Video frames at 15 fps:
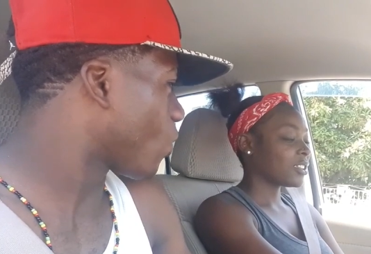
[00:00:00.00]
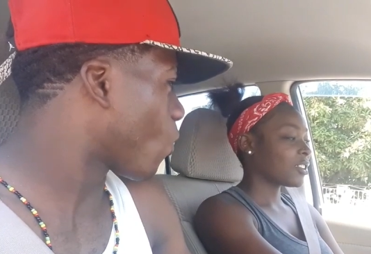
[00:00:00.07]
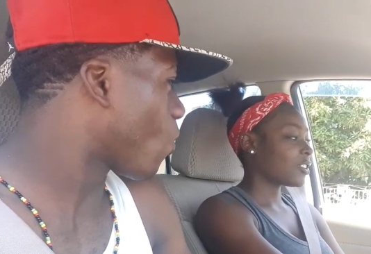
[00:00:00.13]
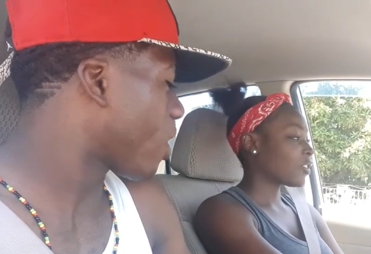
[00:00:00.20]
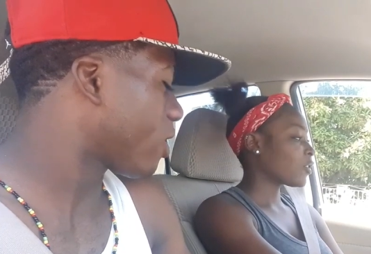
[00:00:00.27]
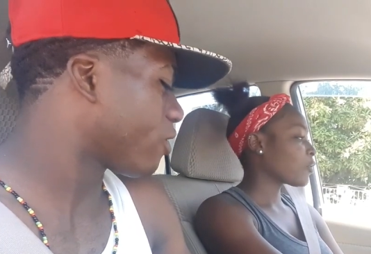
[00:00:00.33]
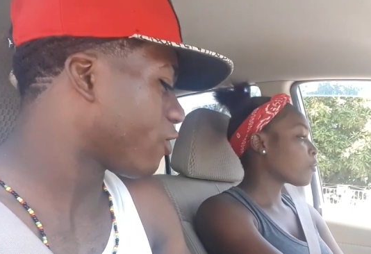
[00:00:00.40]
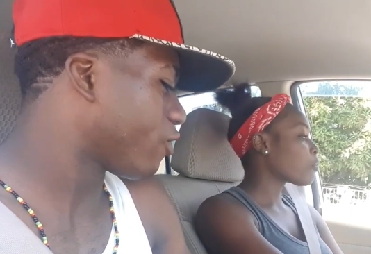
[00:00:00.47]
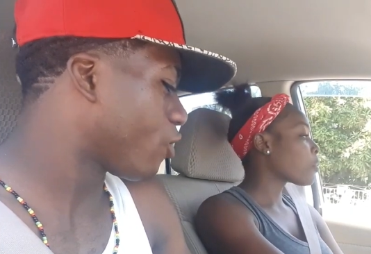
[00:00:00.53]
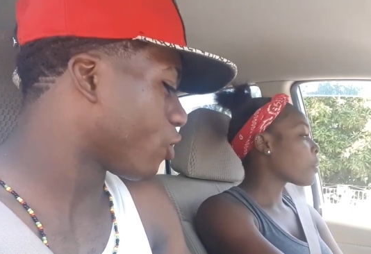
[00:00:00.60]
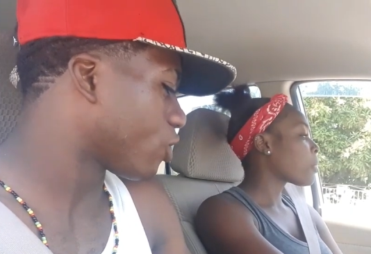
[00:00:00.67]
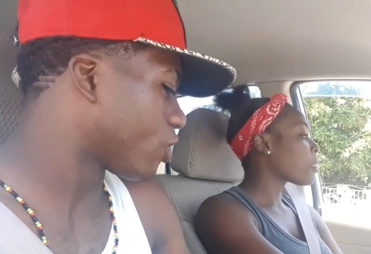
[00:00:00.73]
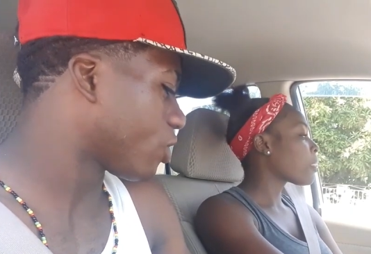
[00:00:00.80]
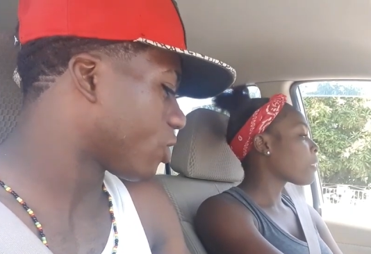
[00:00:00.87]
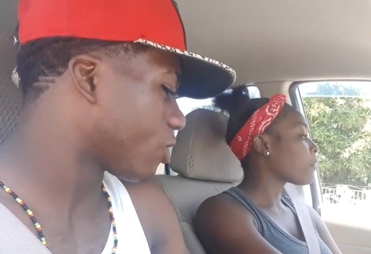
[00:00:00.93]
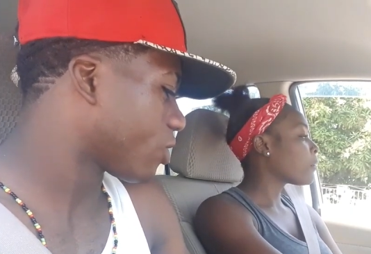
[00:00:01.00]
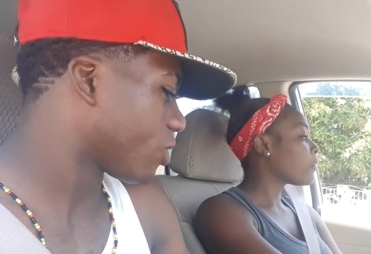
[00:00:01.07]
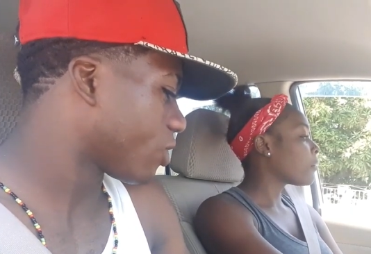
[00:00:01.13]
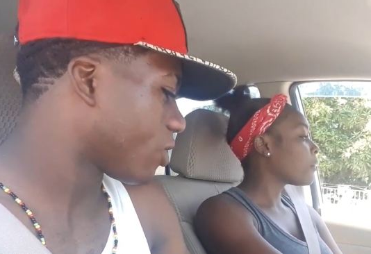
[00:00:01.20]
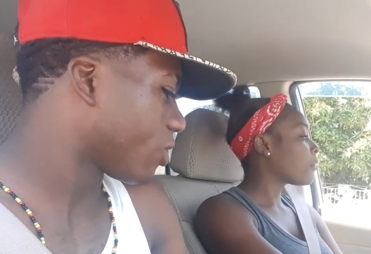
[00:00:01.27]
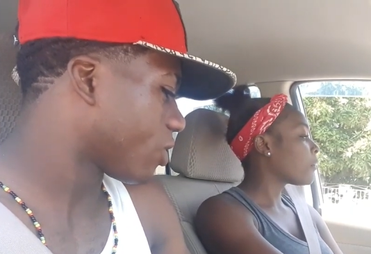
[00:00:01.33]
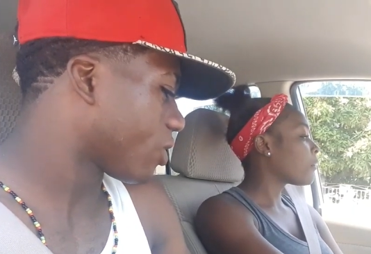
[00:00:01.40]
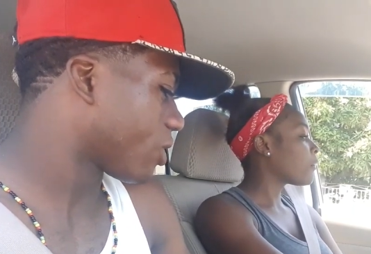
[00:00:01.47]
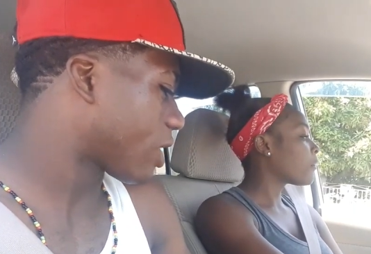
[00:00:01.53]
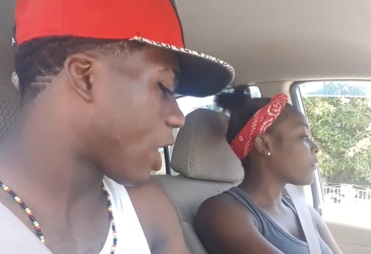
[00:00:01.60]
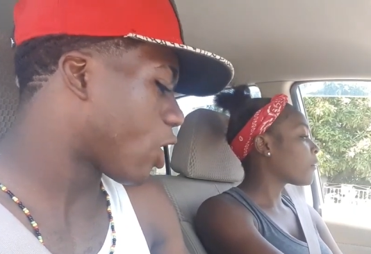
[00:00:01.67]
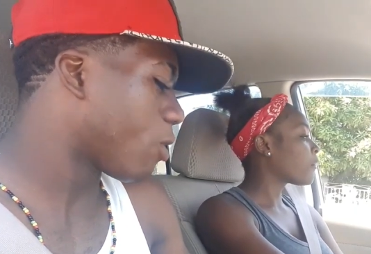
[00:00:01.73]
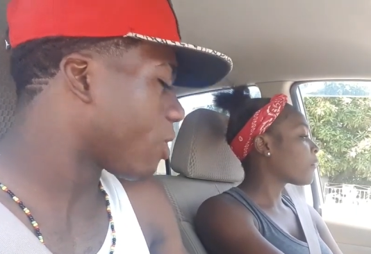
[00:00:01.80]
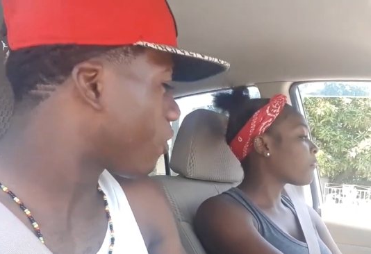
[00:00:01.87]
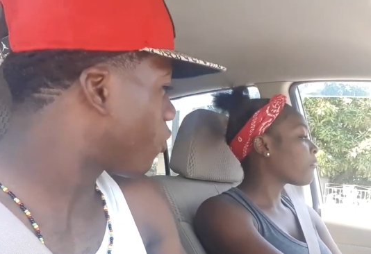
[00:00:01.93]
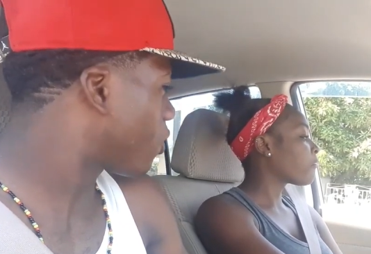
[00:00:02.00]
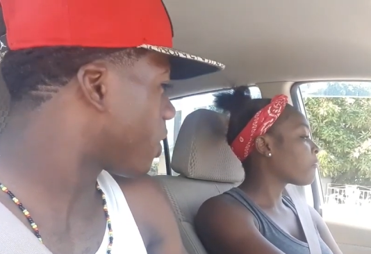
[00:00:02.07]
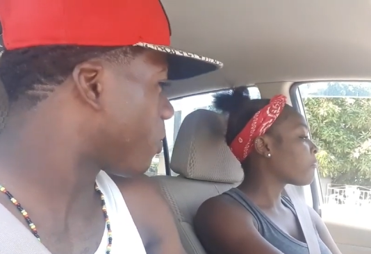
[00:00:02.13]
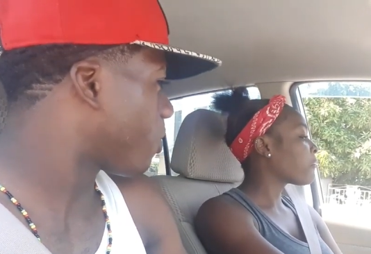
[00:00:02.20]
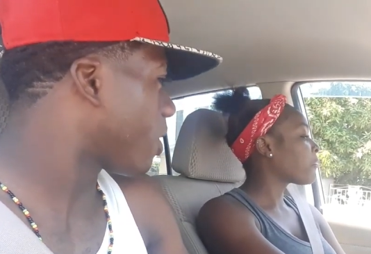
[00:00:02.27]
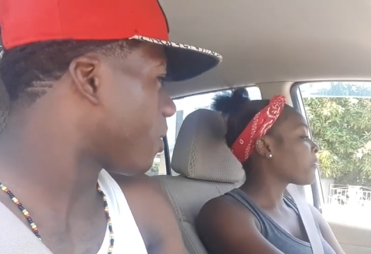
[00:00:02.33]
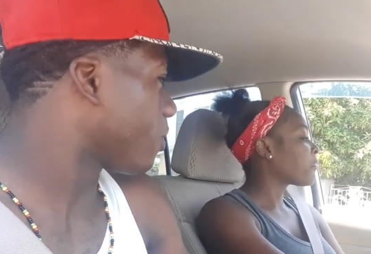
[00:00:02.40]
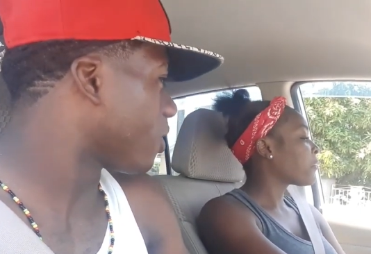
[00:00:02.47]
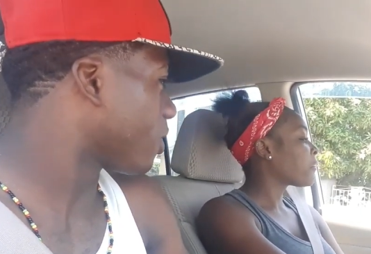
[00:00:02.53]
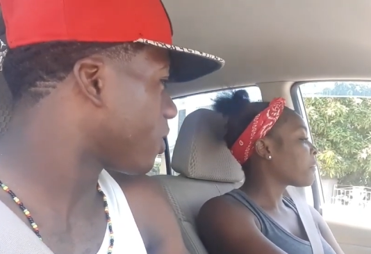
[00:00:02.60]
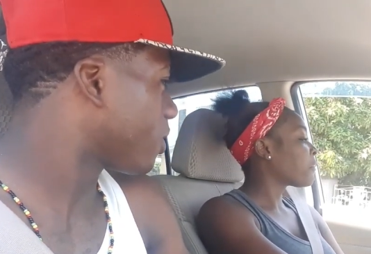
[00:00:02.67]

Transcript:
Speaker 1: one foot. Cock up the foot there for me.